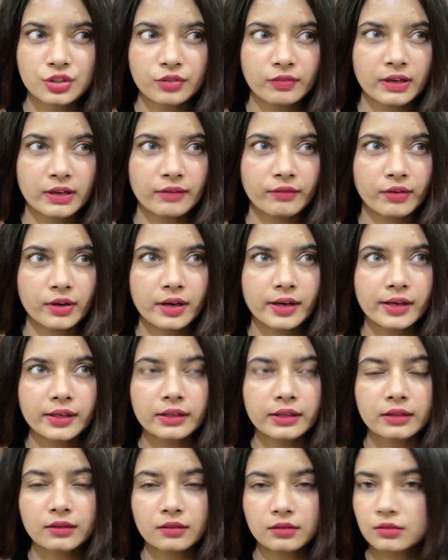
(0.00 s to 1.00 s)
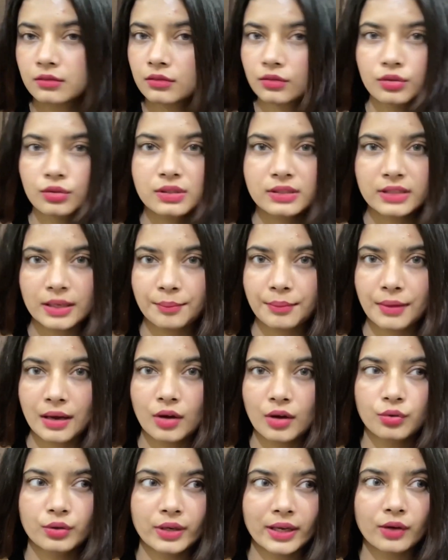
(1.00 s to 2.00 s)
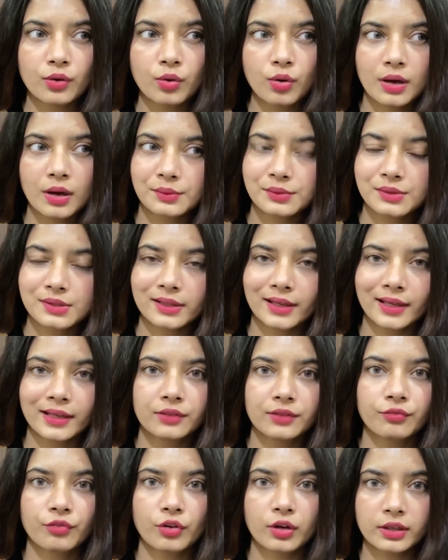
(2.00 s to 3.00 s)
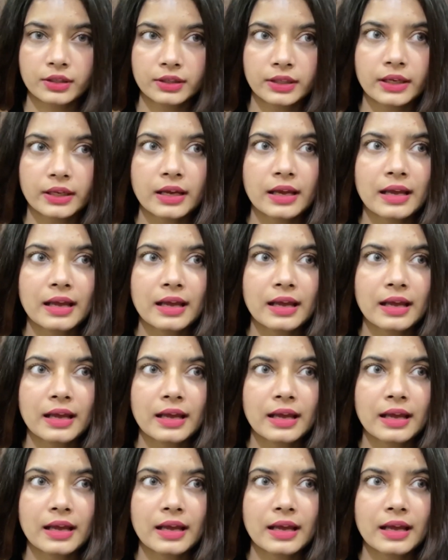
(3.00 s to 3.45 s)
Whenever I step out, I go outside for a day,